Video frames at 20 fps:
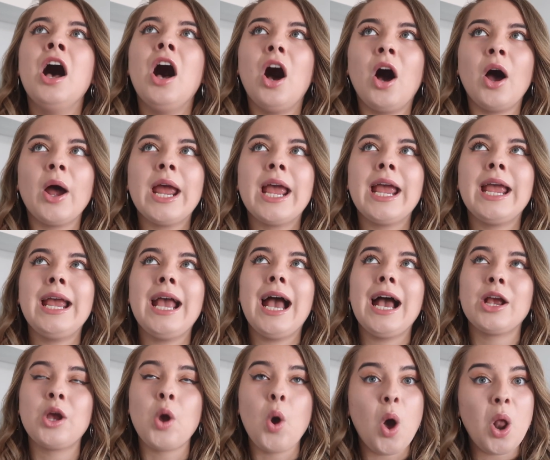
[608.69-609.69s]
I
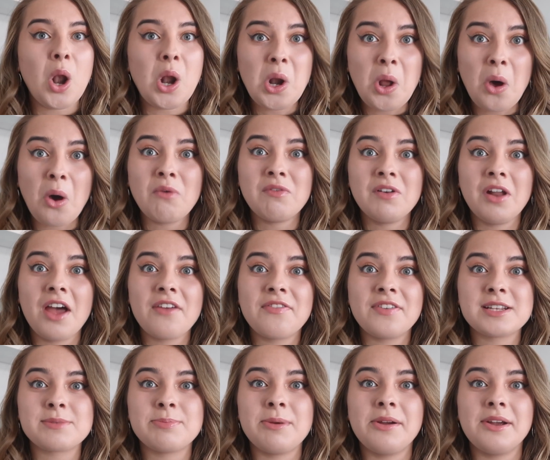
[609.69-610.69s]
got a lot of life
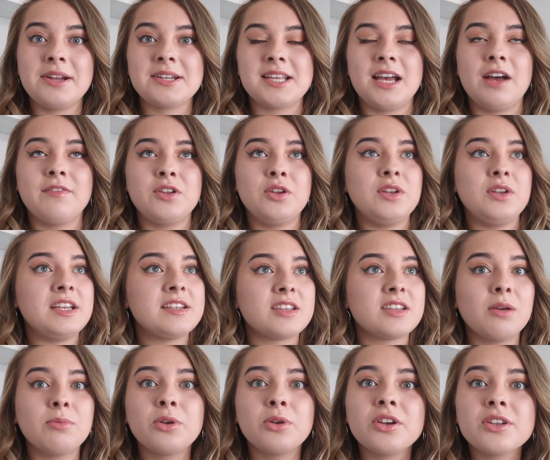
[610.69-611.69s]
experience out of uni,
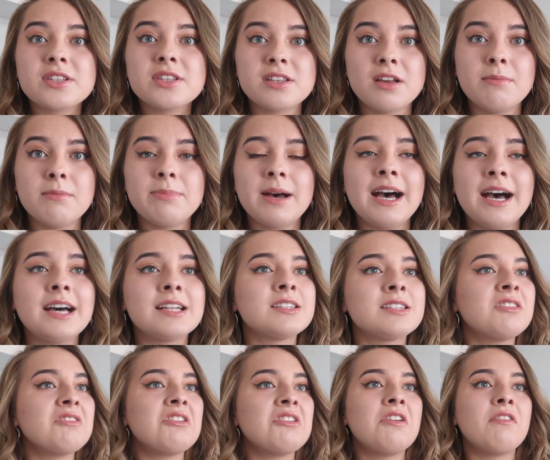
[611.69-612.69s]
some good, some bad,
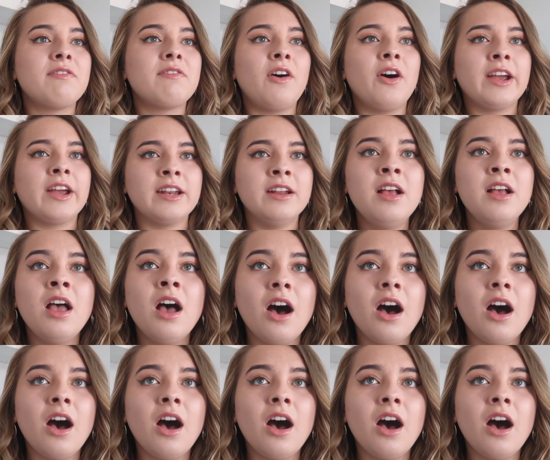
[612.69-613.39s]
fine.